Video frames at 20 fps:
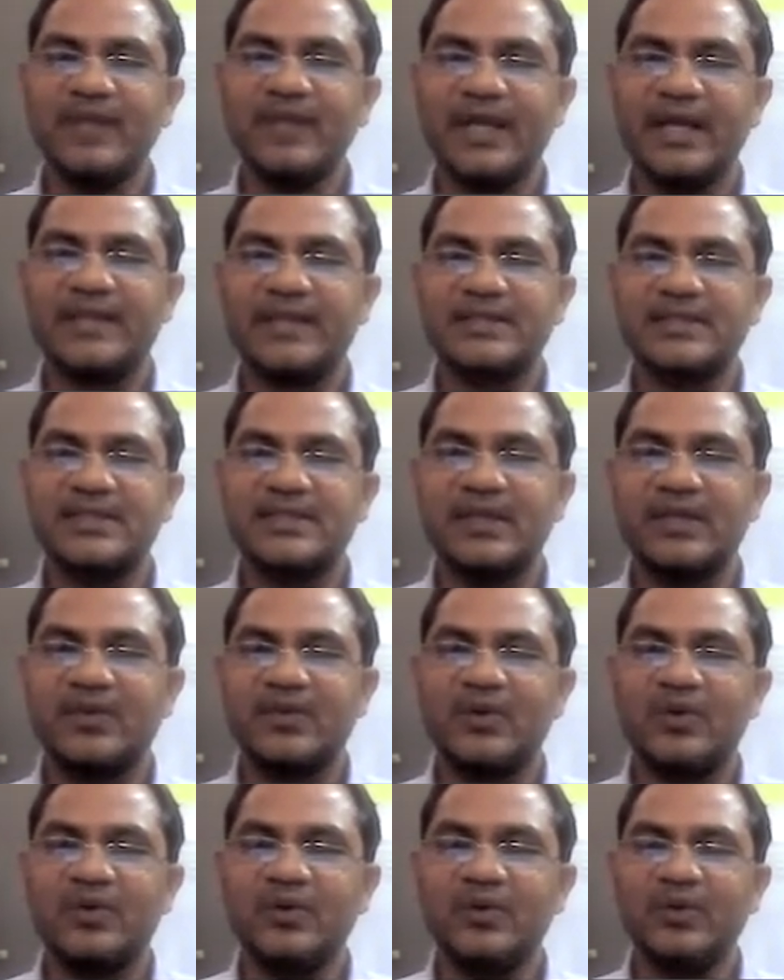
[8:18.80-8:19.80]
X is
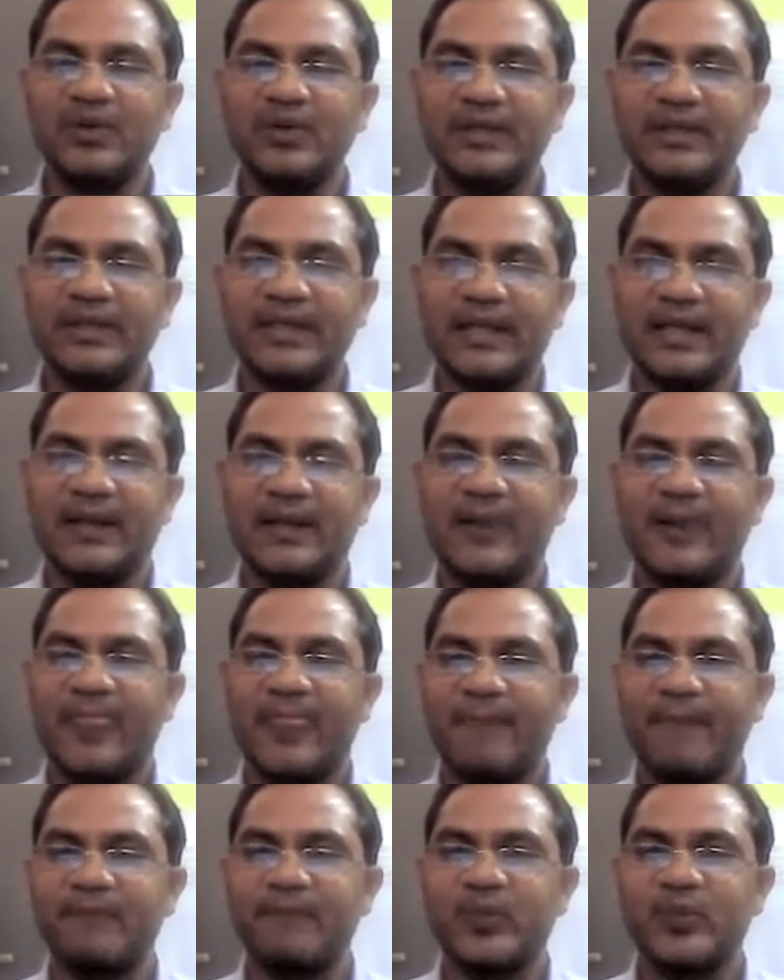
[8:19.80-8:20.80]
equal to L.
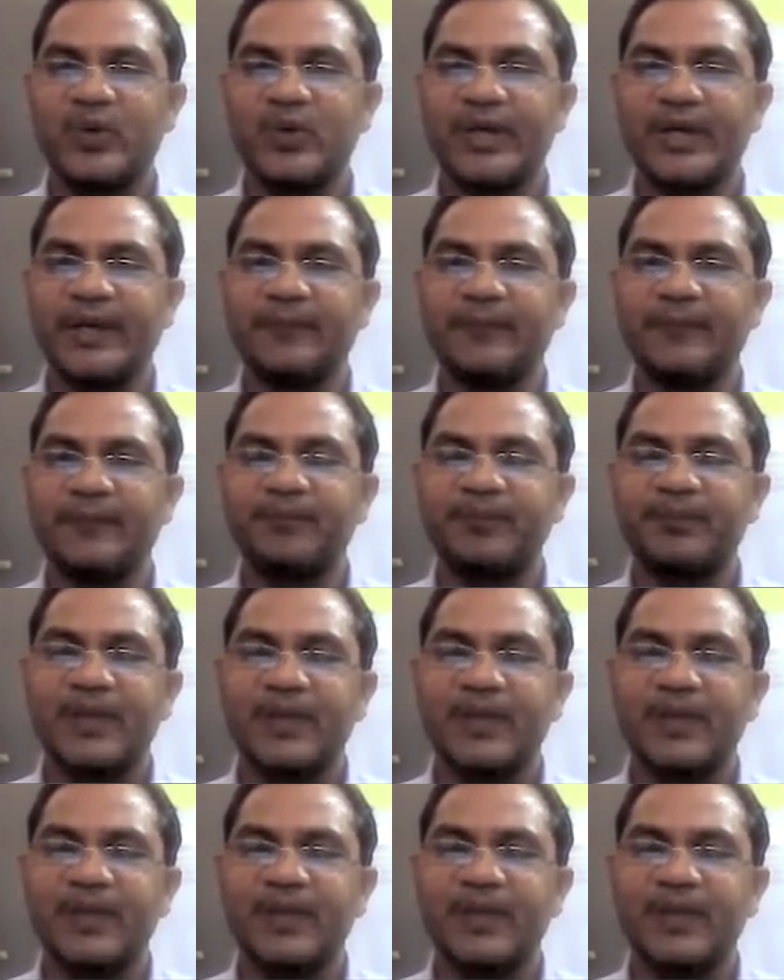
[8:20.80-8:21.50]
Okay.